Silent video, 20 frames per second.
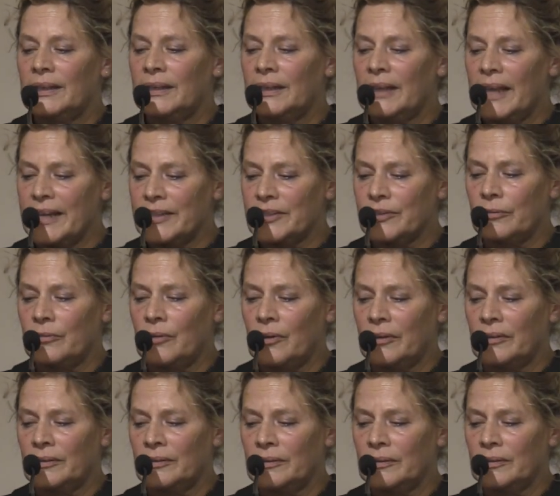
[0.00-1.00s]
Later
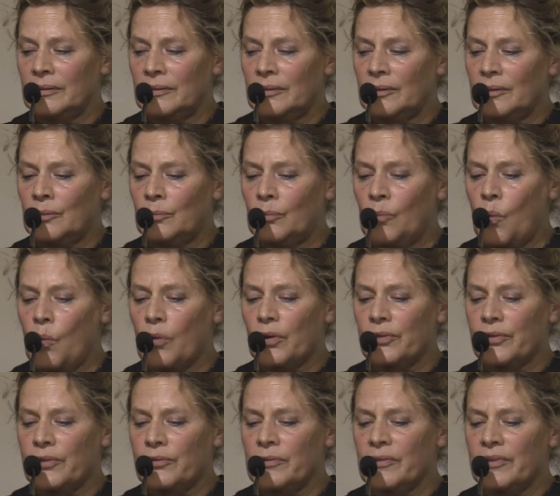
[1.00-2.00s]
on, I
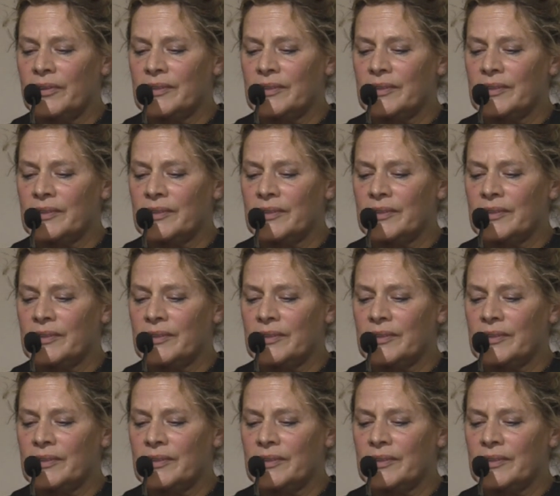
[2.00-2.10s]
walked through